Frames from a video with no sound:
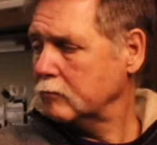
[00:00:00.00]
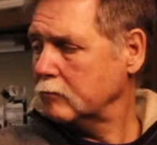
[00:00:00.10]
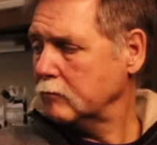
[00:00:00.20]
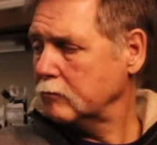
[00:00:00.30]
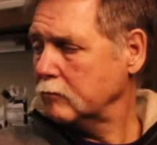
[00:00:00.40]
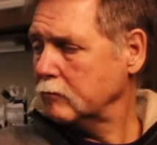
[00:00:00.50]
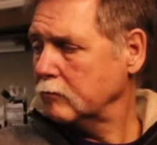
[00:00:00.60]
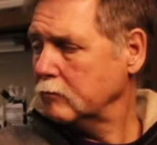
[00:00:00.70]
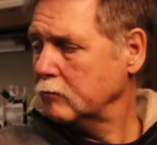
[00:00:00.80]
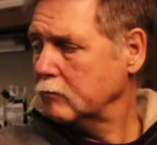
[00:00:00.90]

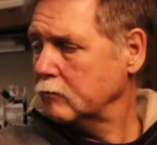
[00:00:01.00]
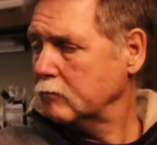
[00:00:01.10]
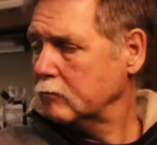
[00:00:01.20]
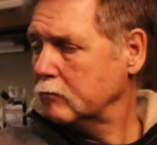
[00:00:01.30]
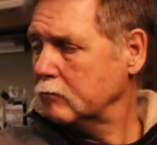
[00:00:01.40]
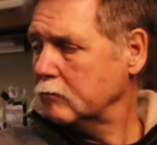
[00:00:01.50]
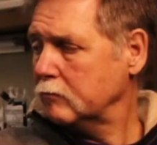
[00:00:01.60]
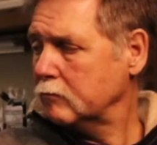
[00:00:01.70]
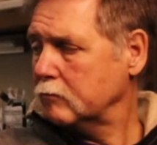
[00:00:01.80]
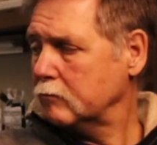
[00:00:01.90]

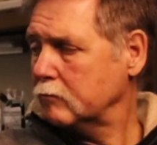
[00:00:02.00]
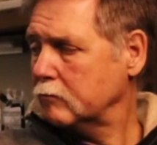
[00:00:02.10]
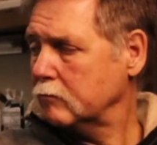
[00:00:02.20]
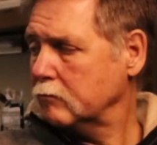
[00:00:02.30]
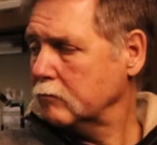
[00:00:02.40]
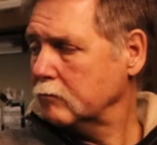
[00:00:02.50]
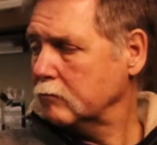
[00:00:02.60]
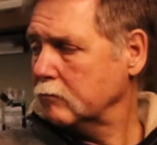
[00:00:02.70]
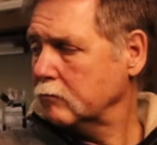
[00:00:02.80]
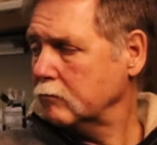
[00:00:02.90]

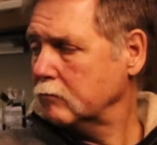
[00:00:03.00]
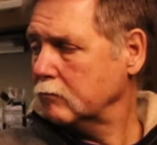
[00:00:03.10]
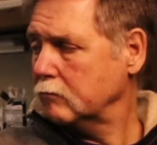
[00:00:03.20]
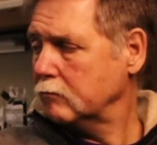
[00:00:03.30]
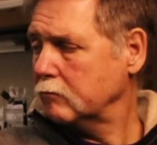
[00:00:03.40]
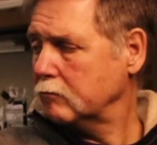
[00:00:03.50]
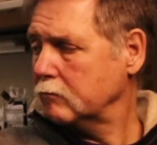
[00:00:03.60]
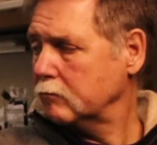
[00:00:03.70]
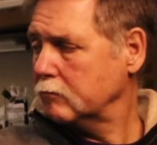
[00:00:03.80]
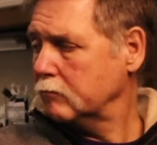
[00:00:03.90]

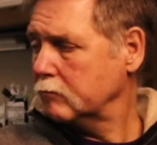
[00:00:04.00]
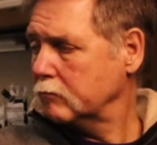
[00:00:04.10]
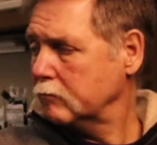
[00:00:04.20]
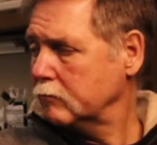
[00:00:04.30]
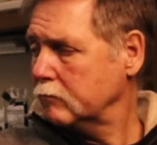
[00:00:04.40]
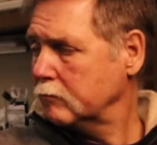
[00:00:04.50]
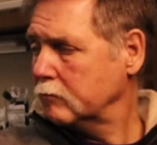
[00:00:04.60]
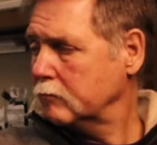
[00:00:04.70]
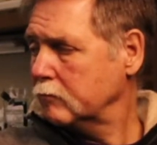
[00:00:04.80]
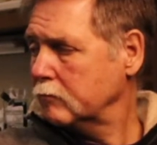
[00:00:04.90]

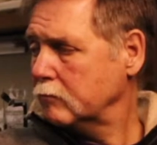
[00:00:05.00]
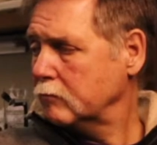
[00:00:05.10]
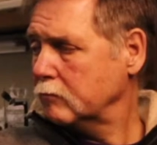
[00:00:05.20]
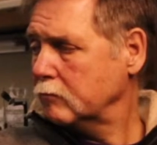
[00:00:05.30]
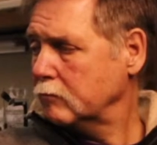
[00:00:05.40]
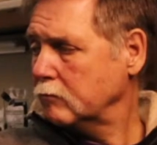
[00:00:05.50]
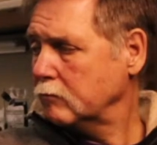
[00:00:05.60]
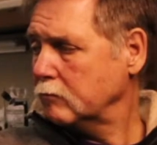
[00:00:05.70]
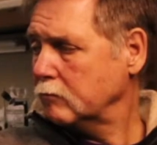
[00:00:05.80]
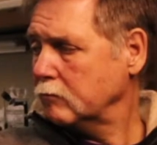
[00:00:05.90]

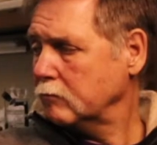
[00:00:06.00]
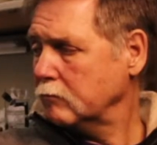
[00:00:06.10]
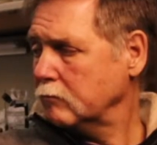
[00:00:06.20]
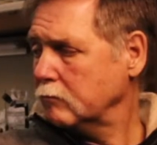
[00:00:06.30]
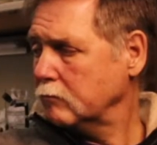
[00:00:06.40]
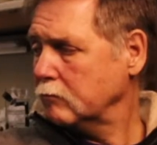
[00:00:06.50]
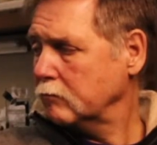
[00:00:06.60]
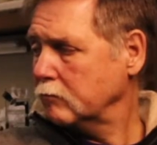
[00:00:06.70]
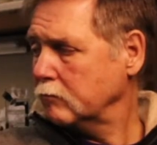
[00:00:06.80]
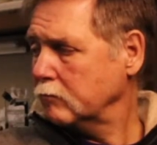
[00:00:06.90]
This person isn't speaking.